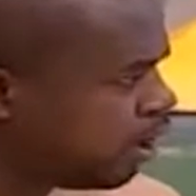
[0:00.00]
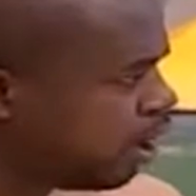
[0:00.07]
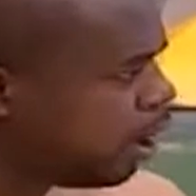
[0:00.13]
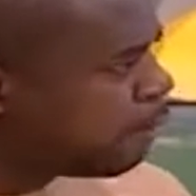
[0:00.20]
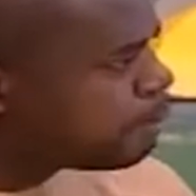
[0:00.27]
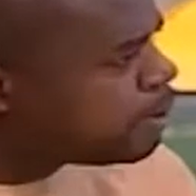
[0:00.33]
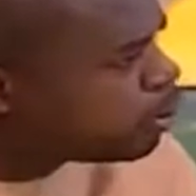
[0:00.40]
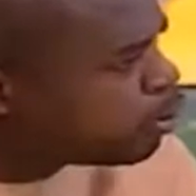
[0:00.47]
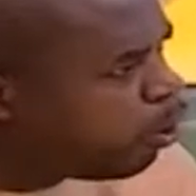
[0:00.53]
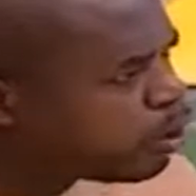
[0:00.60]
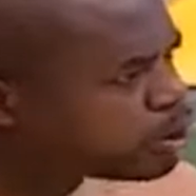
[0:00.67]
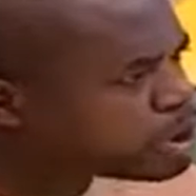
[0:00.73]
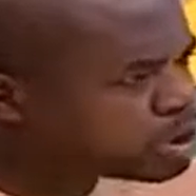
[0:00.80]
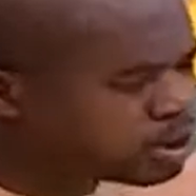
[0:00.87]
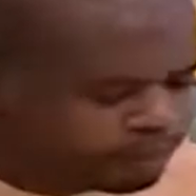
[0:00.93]

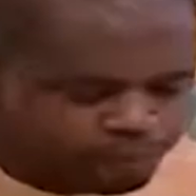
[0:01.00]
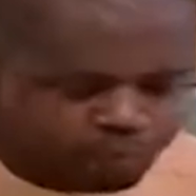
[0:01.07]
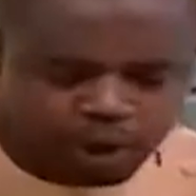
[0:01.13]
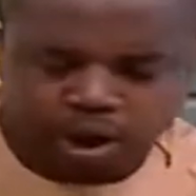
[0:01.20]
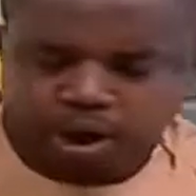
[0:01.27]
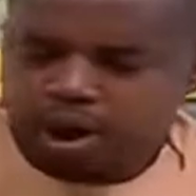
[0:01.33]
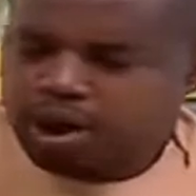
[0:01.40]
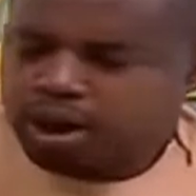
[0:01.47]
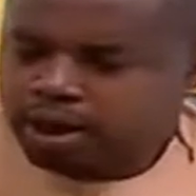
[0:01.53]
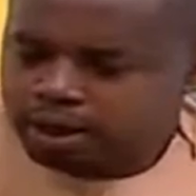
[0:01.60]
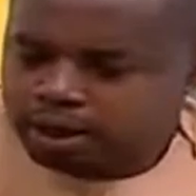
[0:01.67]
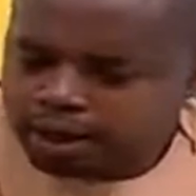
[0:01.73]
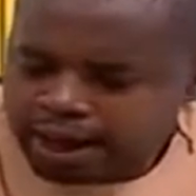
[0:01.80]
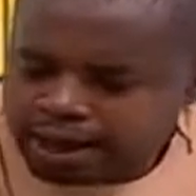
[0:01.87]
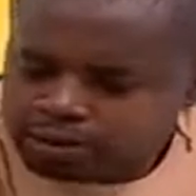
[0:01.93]
Because
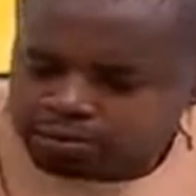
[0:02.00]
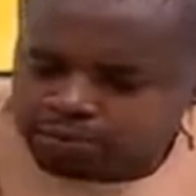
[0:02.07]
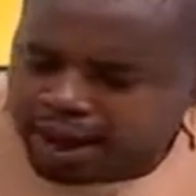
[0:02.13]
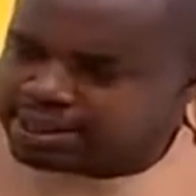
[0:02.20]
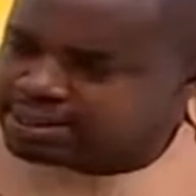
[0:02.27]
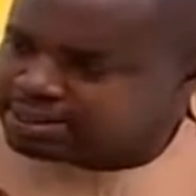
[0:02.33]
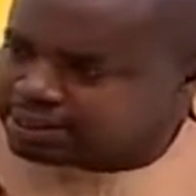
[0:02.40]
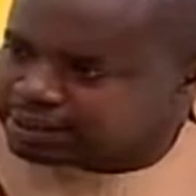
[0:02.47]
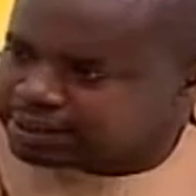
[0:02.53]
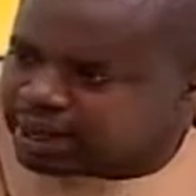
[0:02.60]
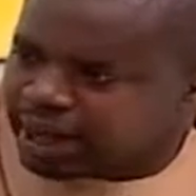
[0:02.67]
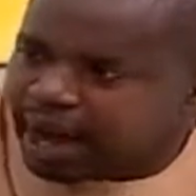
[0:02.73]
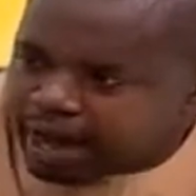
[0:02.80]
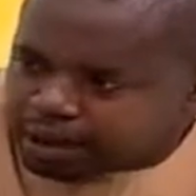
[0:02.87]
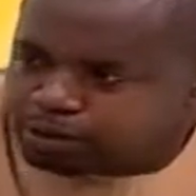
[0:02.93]
XYZ,
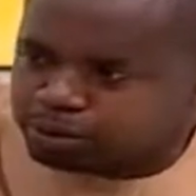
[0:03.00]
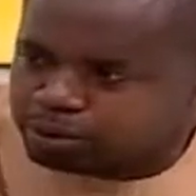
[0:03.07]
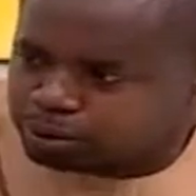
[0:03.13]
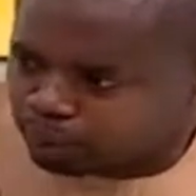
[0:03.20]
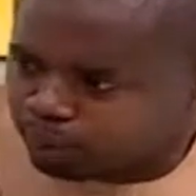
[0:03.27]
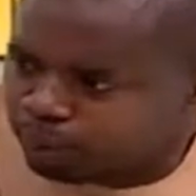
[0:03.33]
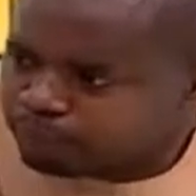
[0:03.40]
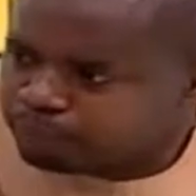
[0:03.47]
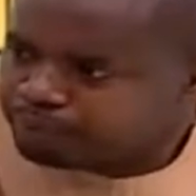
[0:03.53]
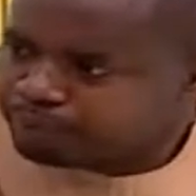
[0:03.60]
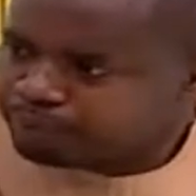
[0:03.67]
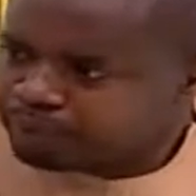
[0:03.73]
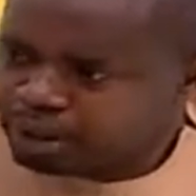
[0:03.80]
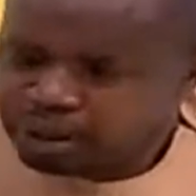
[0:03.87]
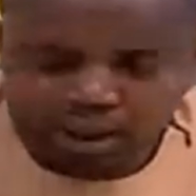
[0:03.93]
I do know
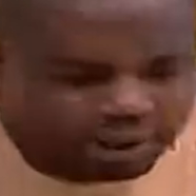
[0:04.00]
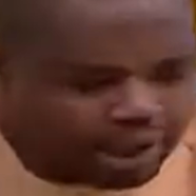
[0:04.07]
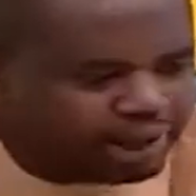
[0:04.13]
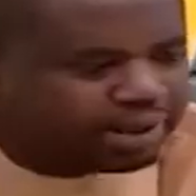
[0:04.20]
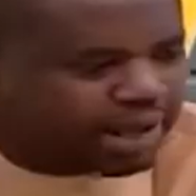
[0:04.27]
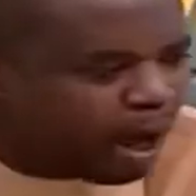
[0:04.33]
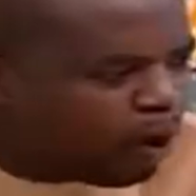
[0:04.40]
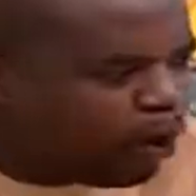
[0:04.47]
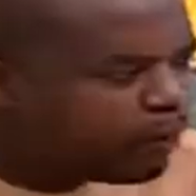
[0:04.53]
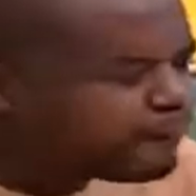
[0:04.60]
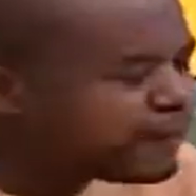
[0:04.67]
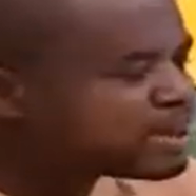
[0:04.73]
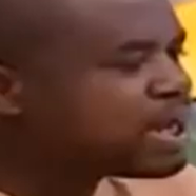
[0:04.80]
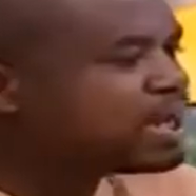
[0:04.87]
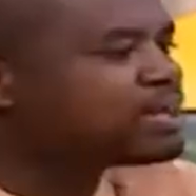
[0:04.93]
that their
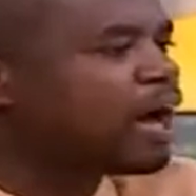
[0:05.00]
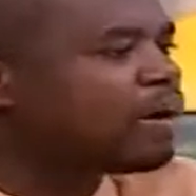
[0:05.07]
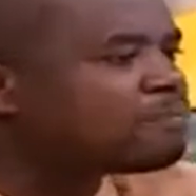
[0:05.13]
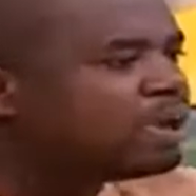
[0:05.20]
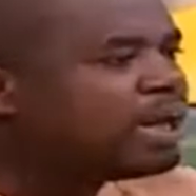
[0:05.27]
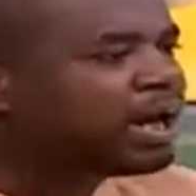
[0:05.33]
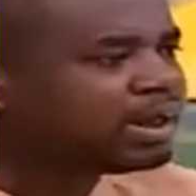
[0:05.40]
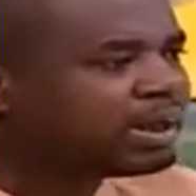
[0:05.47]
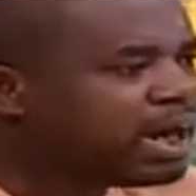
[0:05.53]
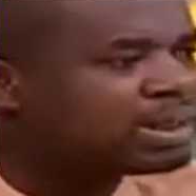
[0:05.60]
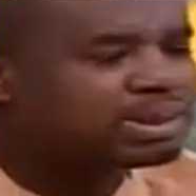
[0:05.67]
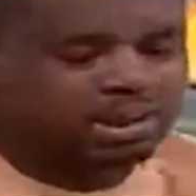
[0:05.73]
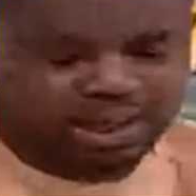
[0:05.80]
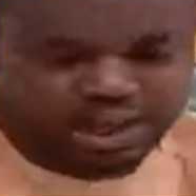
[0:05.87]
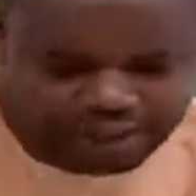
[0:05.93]
officers have been
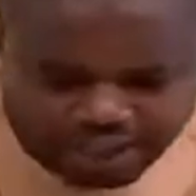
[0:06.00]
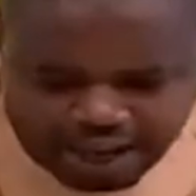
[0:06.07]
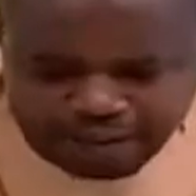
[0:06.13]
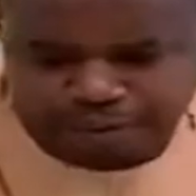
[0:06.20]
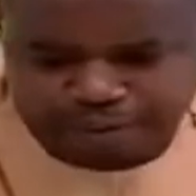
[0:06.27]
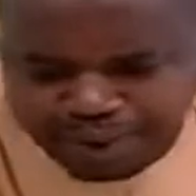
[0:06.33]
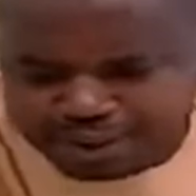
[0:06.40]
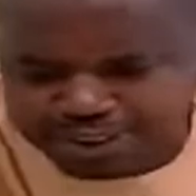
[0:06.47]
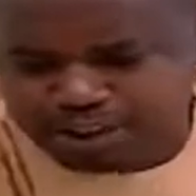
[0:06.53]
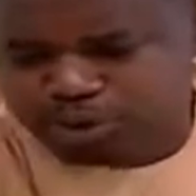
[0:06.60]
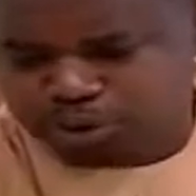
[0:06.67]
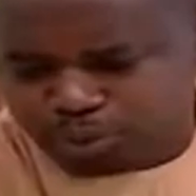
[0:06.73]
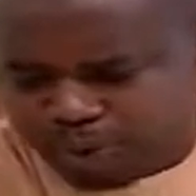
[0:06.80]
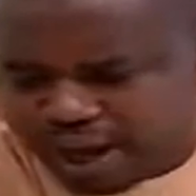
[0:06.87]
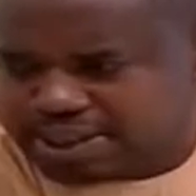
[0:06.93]
engaging and they have written
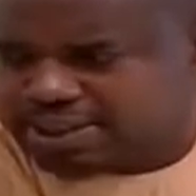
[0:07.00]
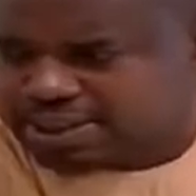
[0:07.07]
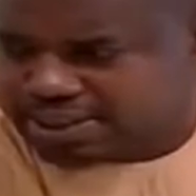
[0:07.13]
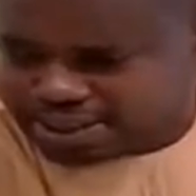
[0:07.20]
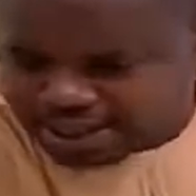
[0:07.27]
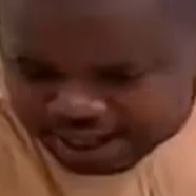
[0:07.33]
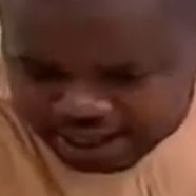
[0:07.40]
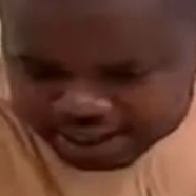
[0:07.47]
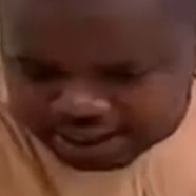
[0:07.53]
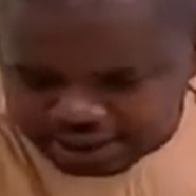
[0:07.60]
to NCA